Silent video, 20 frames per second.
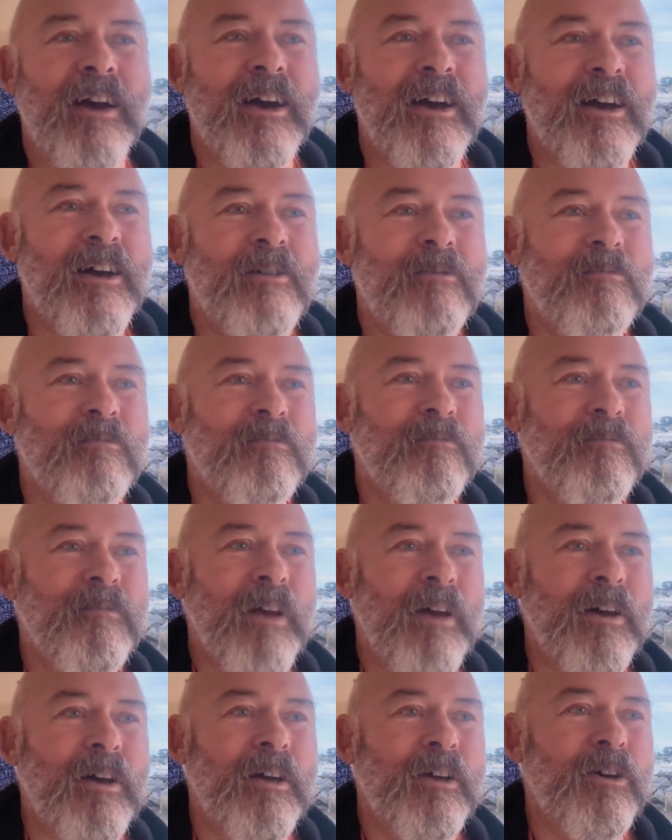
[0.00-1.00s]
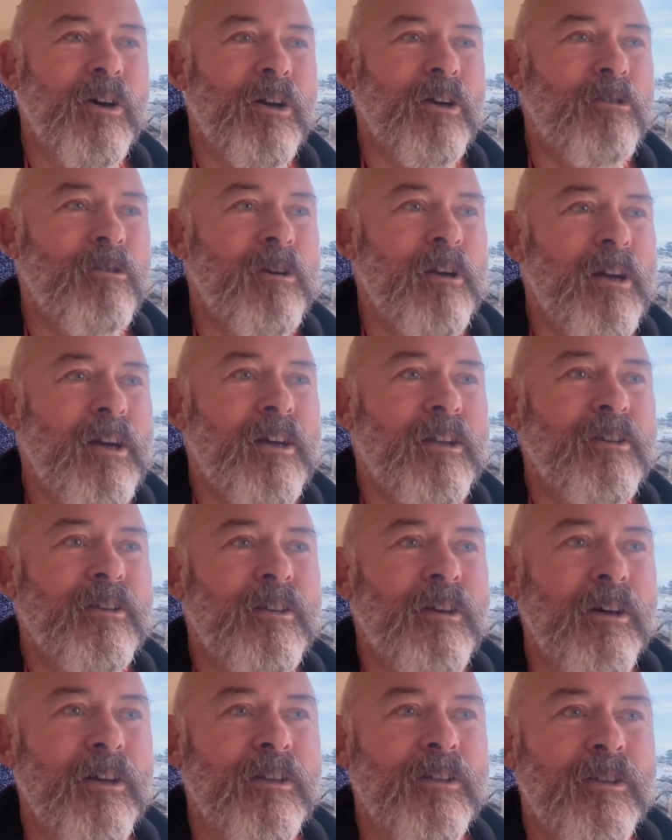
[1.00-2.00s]
I got
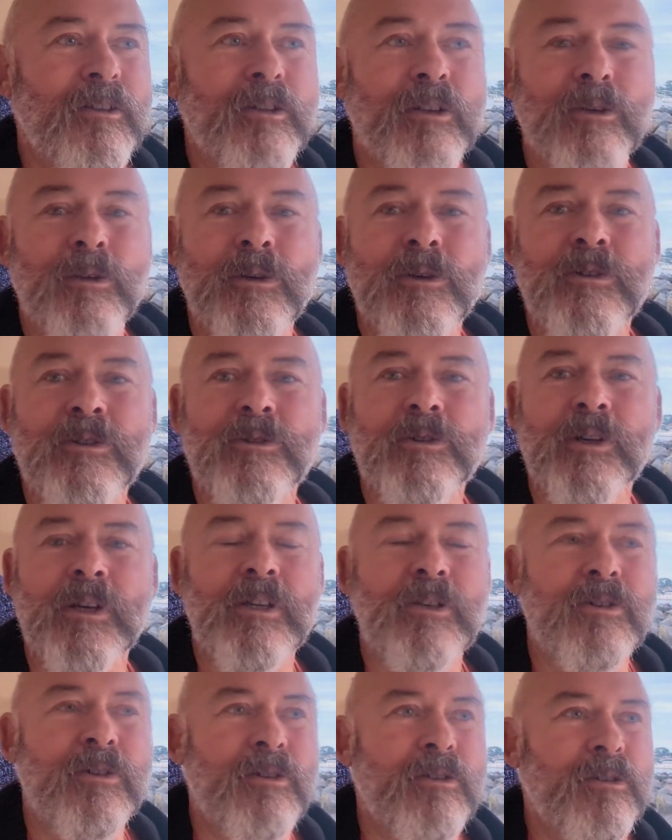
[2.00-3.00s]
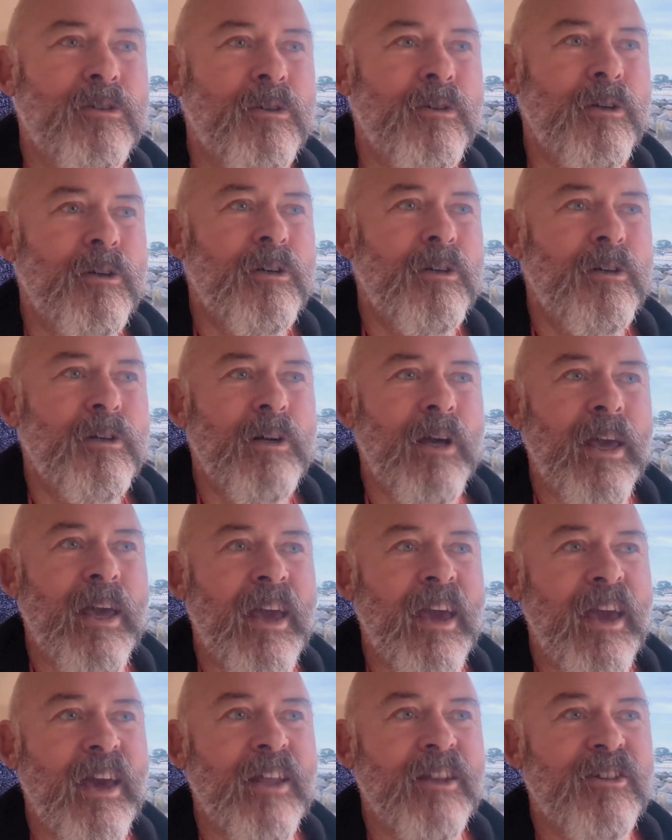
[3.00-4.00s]
around, I did the laundry as you saw,
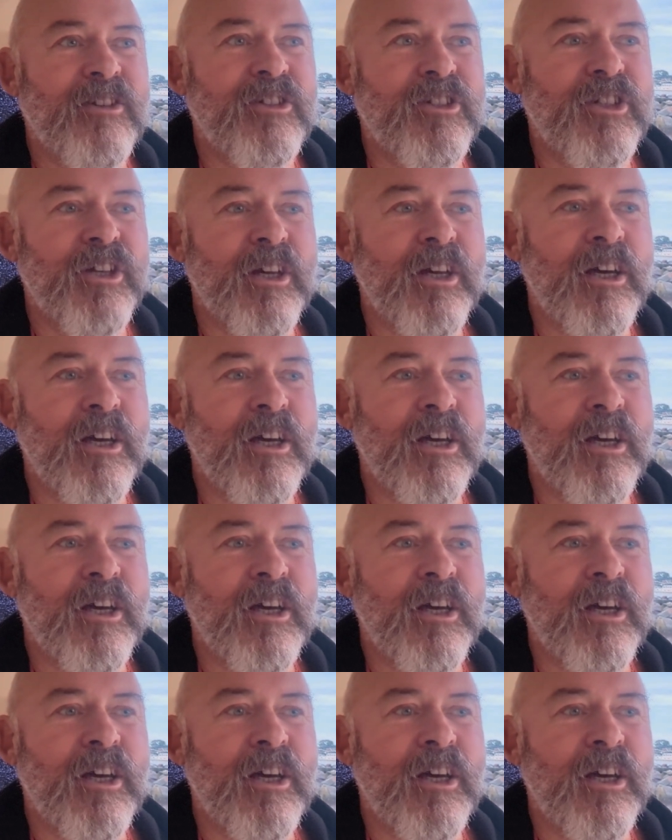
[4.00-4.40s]
and